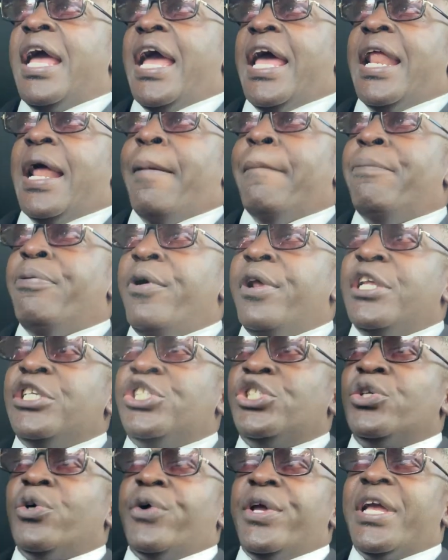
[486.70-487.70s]
and I'm pretty
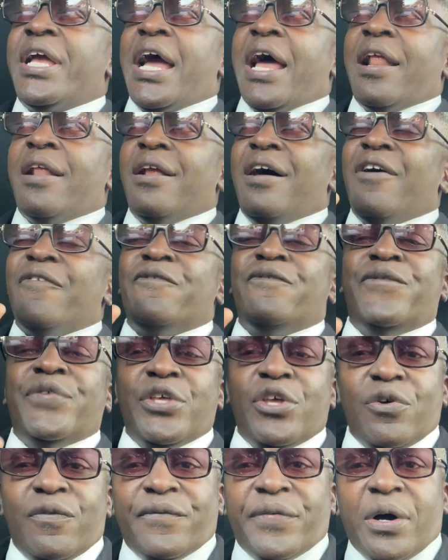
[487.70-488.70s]
sure he got a
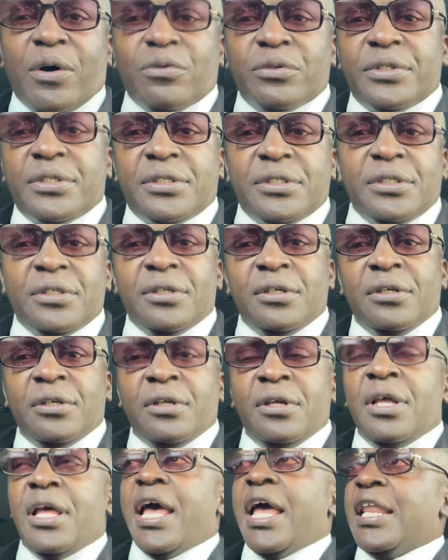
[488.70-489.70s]
few votes
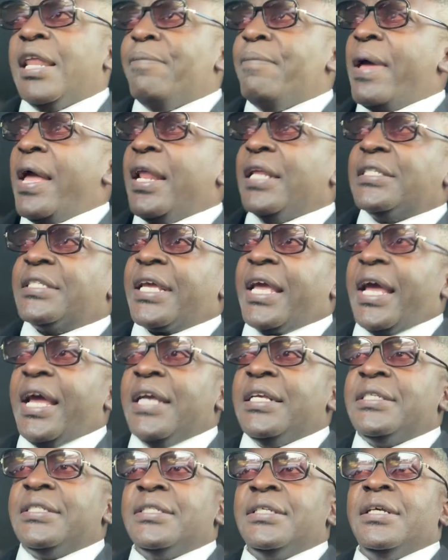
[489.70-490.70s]
and he made his
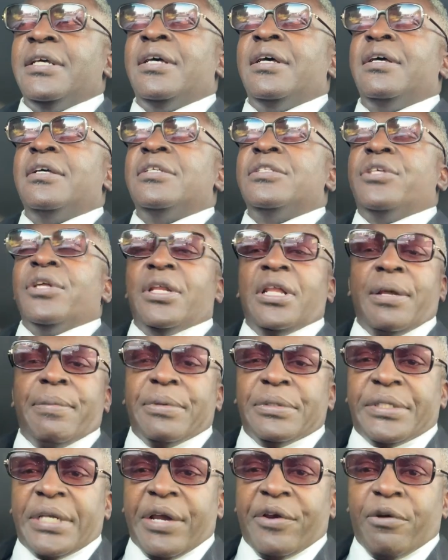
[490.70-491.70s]
case to the
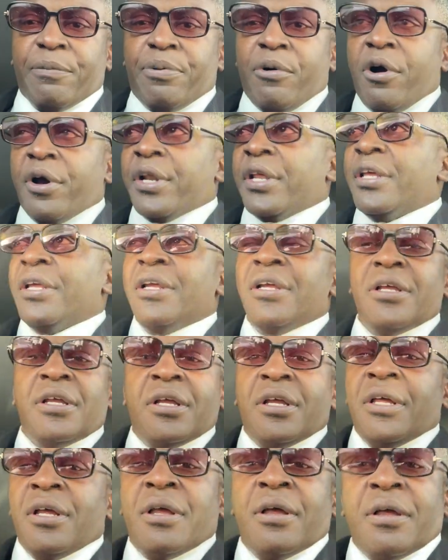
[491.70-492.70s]
Libertarian Party.
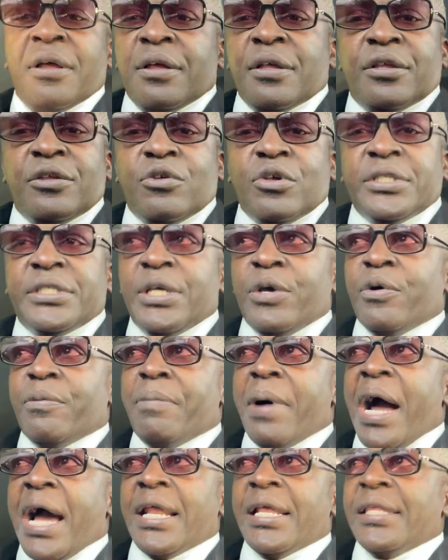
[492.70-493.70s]
You see what
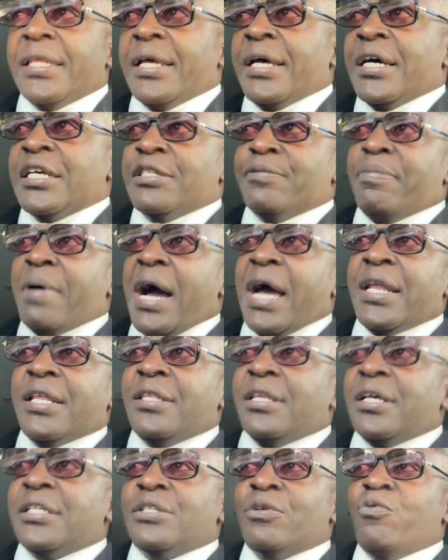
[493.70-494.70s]
Biden does.
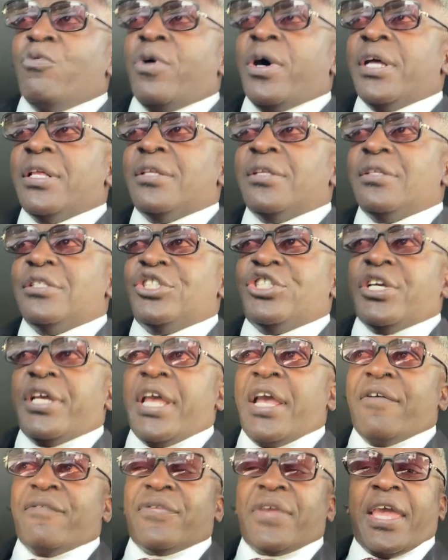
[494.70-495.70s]
Biden doesn't want
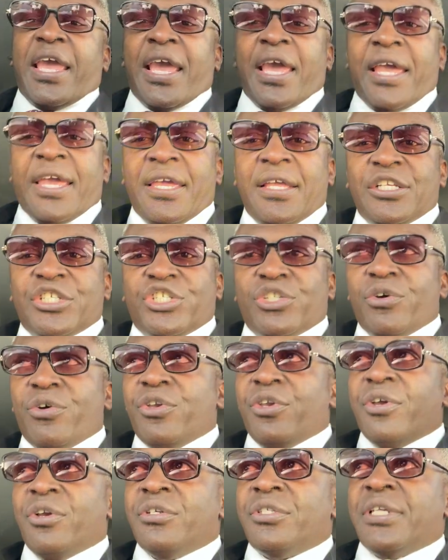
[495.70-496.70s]
JFK
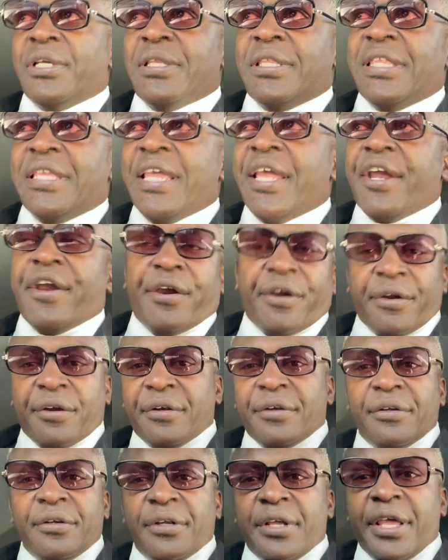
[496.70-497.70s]
Jr. to
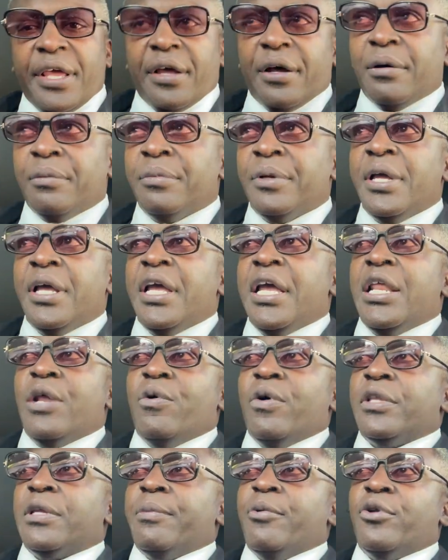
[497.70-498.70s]
near him. He
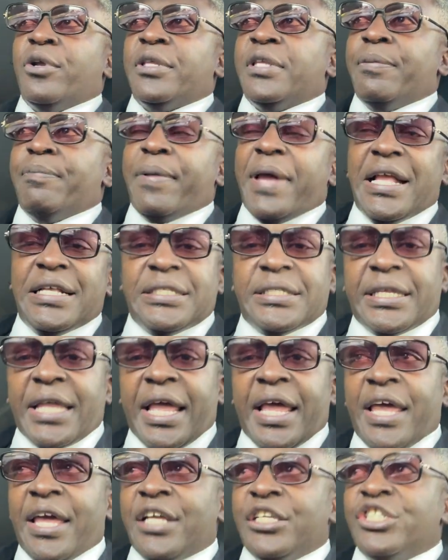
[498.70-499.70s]
don't want them on a debate
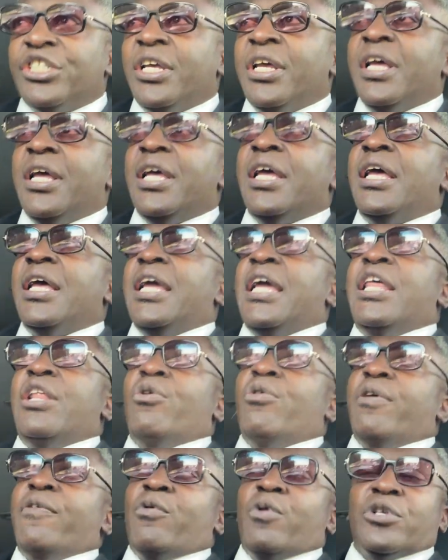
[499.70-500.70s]
stage. He
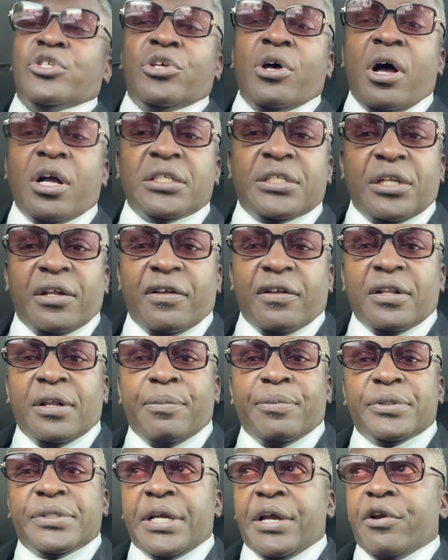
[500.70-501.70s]
don't want to talk to the
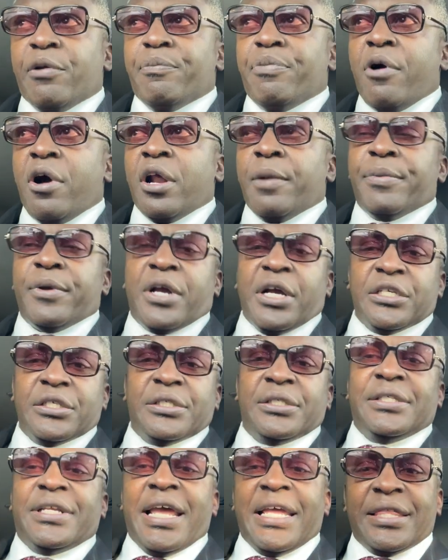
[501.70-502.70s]
Libertarian Party
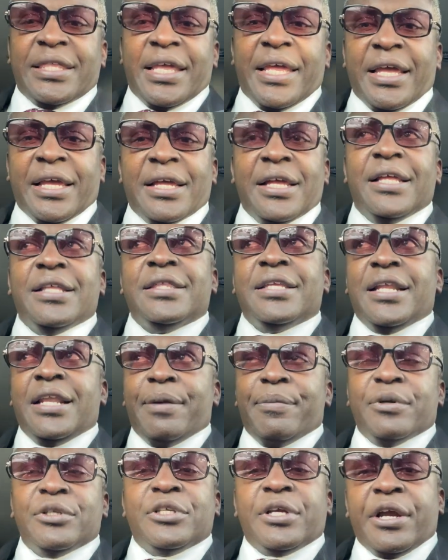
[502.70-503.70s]
because they think the
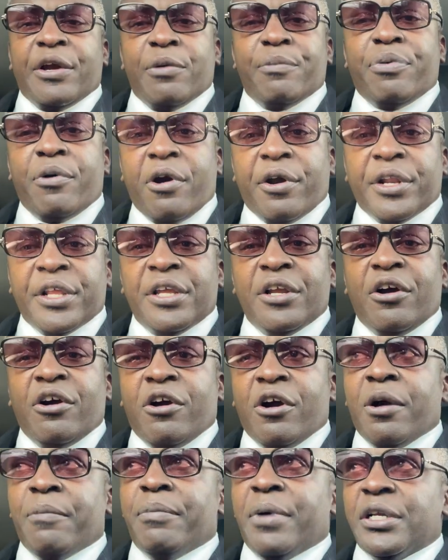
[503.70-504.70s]
Libertarian Party
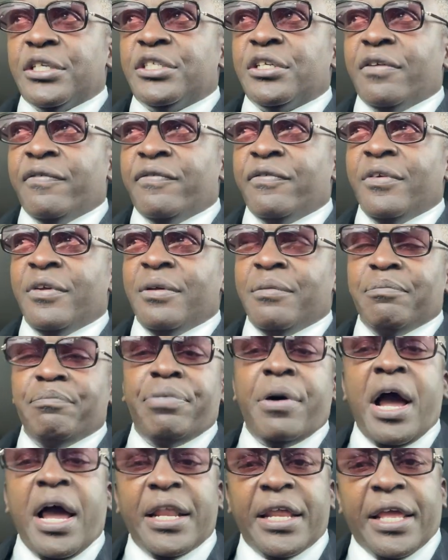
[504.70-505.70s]
are a bunch of
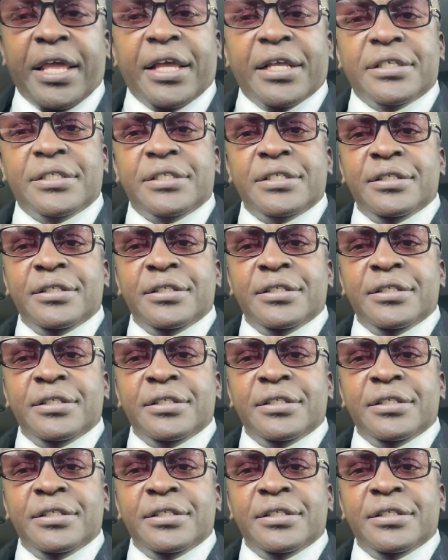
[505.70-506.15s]
potheads.